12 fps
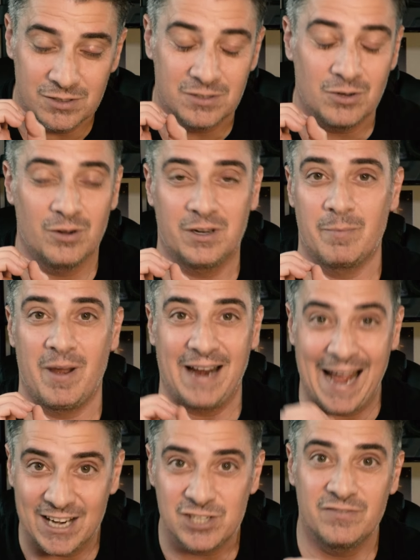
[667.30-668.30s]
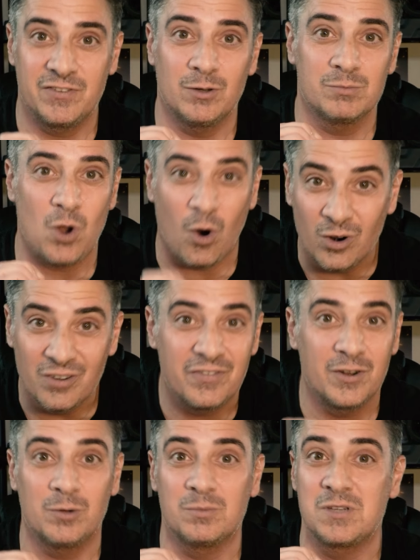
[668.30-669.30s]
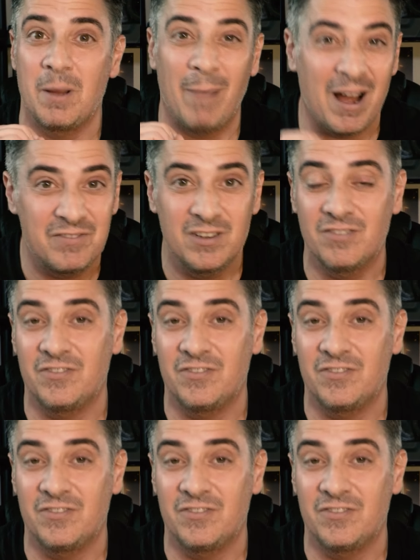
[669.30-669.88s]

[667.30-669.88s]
talking about action films, horror films, mafia